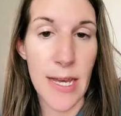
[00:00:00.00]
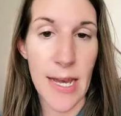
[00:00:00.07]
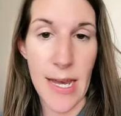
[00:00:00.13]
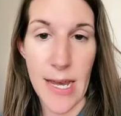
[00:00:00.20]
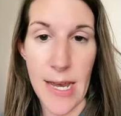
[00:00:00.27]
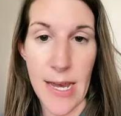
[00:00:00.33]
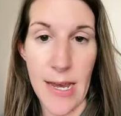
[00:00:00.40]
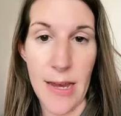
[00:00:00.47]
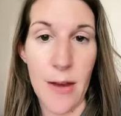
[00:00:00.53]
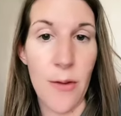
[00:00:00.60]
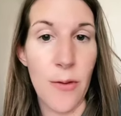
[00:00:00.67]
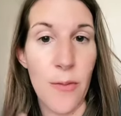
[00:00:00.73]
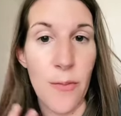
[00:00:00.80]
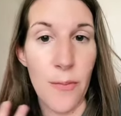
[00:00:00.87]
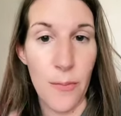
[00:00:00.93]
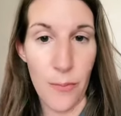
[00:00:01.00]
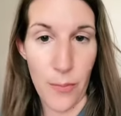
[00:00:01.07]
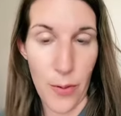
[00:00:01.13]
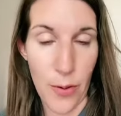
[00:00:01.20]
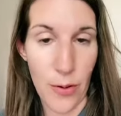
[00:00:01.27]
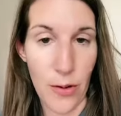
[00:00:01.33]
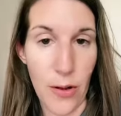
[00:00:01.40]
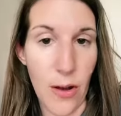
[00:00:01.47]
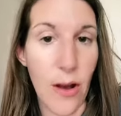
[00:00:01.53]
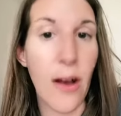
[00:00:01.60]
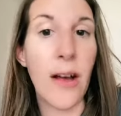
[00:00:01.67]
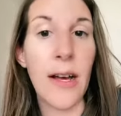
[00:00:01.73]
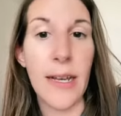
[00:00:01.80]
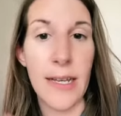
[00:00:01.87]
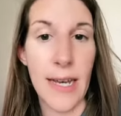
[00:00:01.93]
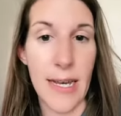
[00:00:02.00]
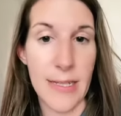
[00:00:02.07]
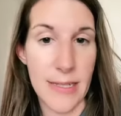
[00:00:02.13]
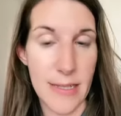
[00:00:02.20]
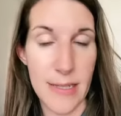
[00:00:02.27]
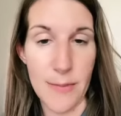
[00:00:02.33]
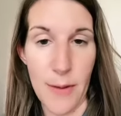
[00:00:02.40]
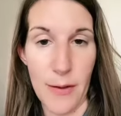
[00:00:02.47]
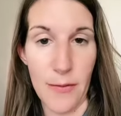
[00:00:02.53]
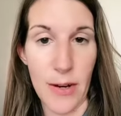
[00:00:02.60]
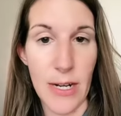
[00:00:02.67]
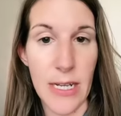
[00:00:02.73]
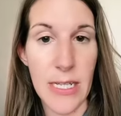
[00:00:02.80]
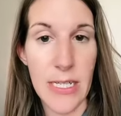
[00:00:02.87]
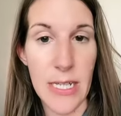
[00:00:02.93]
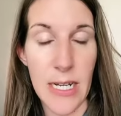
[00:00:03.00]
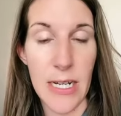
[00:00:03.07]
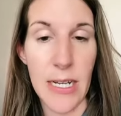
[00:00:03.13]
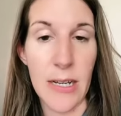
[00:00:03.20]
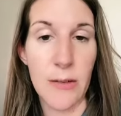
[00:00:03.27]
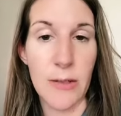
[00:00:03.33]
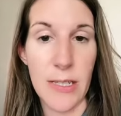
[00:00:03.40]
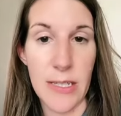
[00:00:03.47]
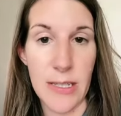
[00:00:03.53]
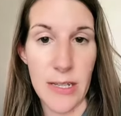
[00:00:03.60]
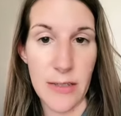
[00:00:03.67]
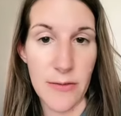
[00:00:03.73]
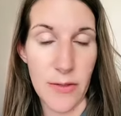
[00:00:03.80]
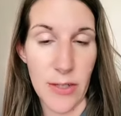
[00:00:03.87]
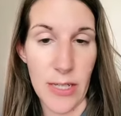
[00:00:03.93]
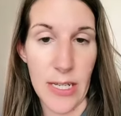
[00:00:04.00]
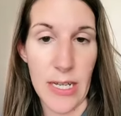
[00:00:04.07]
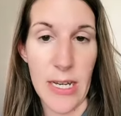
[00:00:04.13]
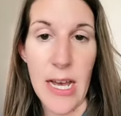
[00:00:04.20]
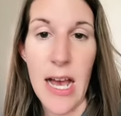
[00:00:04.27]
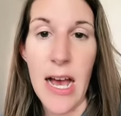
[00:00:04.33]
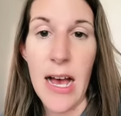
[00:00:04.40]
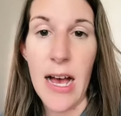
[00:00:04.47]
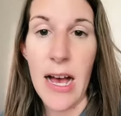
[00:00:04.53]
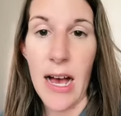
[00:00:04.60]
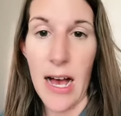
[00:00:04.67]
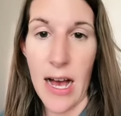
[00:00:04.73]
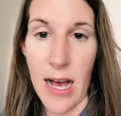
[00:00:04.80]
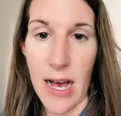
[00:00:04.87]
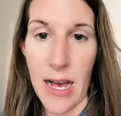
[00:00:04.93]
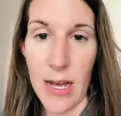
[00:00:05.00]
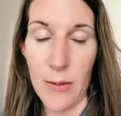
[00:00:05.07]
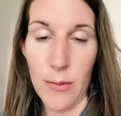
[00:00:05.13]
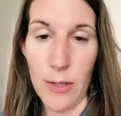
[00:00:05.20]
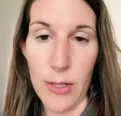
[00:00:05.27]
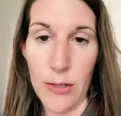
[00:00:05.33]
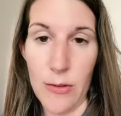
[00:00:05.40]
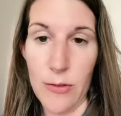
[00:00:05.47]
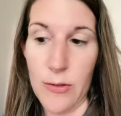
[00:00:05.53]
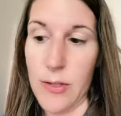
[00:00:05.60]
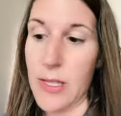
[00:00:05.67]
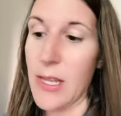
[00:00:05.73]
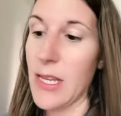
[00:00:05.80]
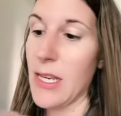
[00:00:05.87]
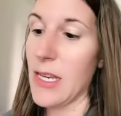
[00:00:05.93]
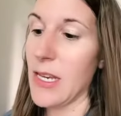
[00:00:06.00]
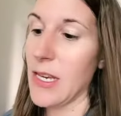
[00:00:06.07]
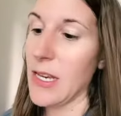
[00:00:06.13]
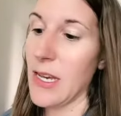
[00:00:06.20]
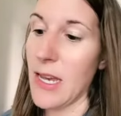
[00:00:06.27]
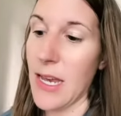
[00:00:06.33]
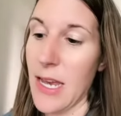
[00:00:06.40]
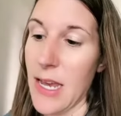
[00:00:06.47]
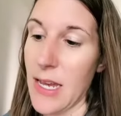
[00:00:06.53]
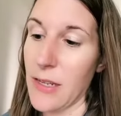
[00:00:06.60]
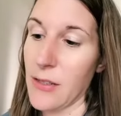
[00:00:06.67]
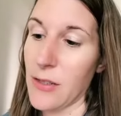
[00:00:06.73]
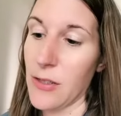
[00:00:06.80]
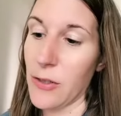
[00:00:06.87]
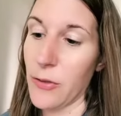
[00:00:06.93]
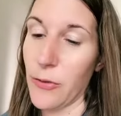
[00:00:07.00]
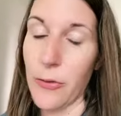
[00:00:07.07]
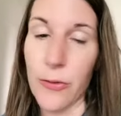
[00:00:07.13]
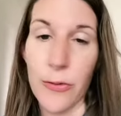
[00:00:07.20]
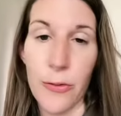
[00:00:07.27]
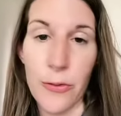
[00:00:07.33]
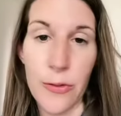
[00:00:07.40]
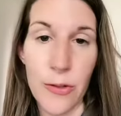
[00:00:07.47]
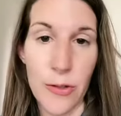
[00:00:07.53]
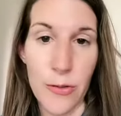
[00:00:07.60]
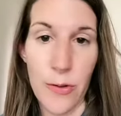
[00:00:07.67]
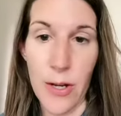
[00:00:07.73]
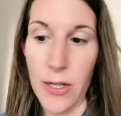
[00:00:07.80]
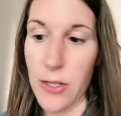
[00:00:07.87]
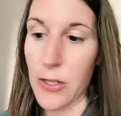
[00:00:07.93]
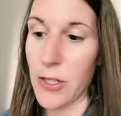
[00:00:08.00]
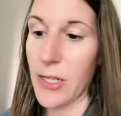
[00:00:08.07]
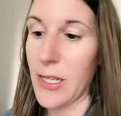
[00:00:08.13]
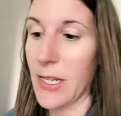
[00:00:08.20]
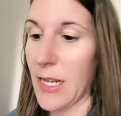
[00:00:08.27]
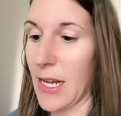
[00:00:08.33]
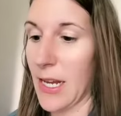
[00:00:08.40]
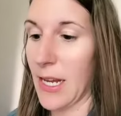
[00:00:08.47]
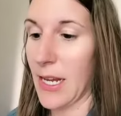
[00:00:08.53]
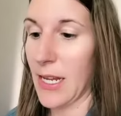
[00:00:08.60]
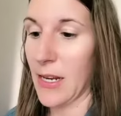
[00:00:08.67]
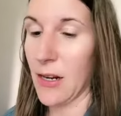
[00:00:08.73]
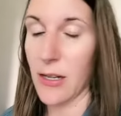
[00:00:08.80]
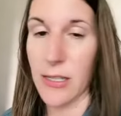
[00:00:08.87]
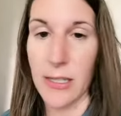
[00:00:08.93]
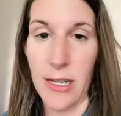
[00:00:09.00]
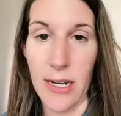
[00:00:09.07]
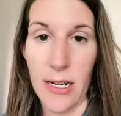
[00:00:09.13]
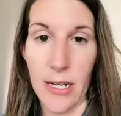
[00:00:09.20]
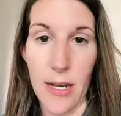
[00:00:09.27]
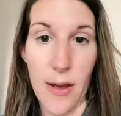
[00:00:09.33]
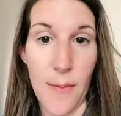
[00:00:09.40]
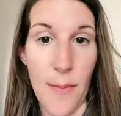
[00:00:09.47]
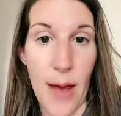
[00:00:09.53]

a protocol, again, since my friend had done it successfully, I would use the Ant Crude 200 and Arsenicum